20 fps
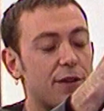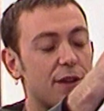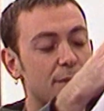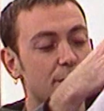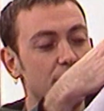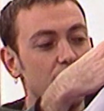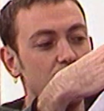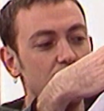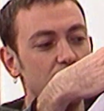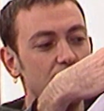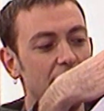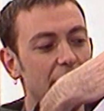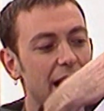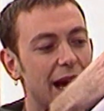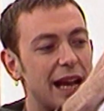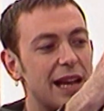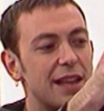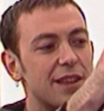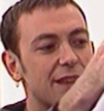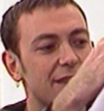spoon
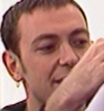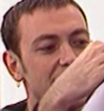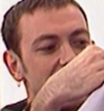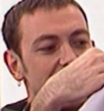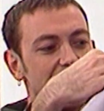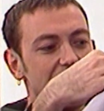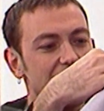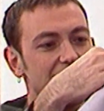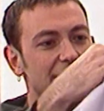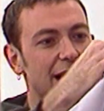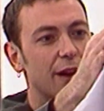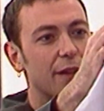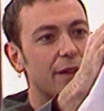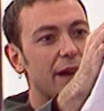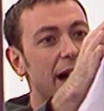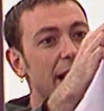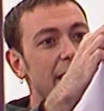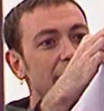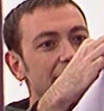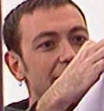into the tea towel
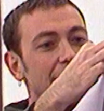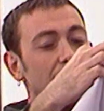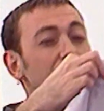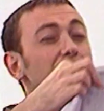there. Now,